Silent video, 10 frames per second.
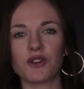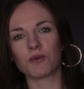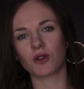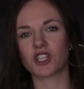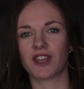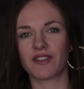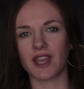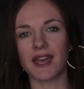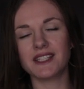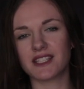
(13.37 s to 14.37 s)
you're watching
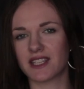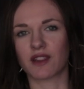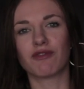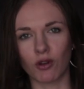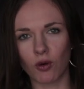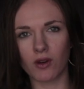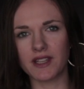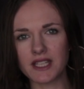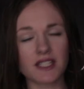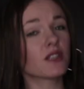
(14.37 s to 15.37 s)
the 86th floor
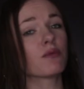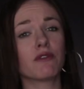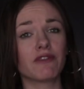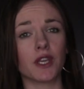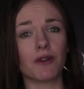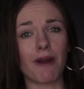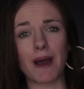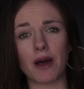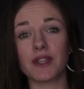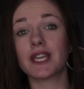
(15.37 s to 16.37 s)
and this is a review
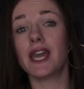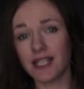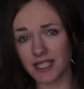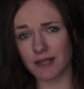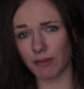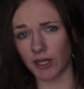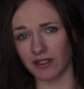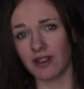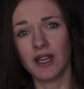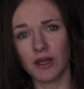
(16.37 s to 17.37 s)
about The
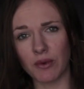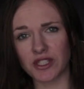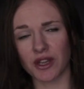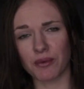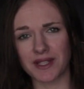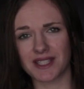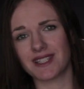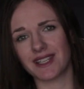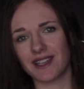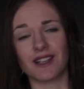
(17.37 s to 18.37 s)
Kingsman, which I went to
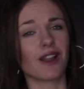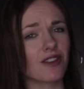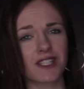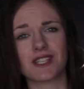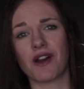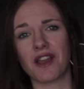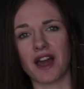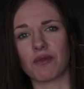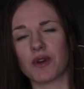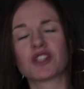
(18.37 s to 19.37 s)
see last night
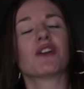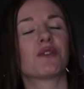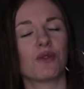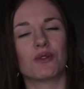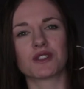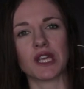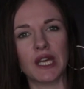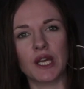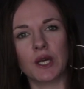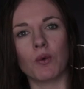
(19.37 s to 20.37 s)
and which I thought
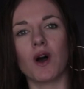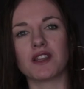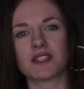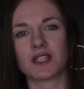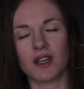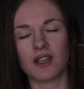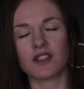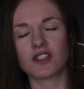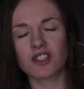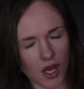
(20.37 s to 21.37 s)
was
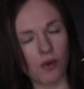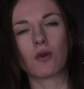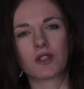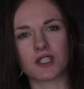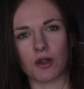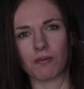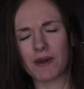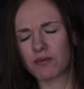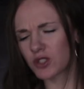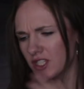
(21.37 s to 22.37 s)
so awesome.
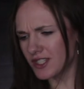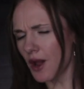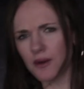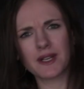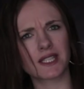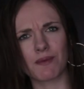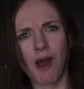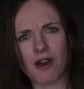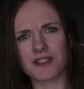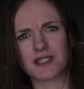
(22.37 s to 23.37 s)
It just totally
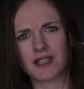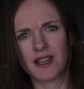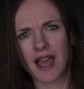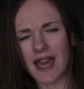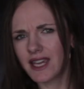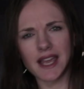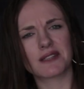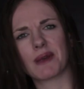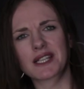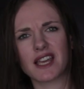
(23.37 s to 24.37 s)
surpassed any
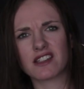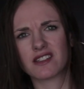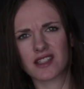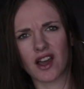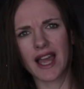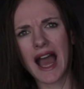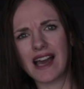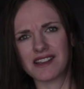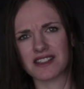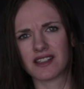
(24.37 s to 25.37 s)
expectations that I
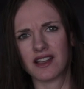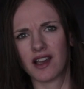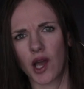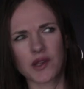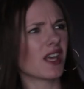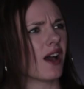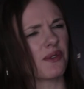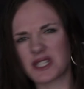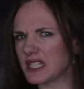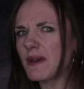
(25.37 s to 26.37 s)
had. I was like, I
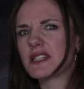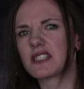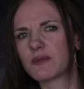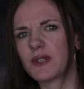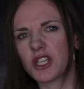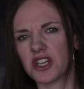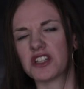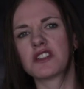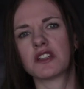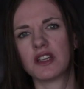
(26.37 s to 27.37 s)
was expecting it to be
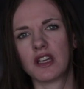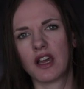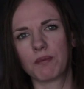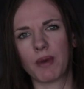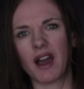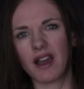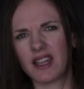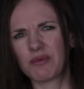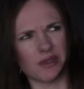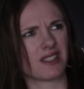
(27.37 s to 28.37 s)
good, but
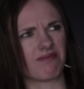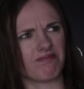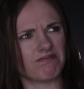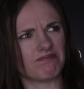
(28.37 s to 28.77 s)
it was,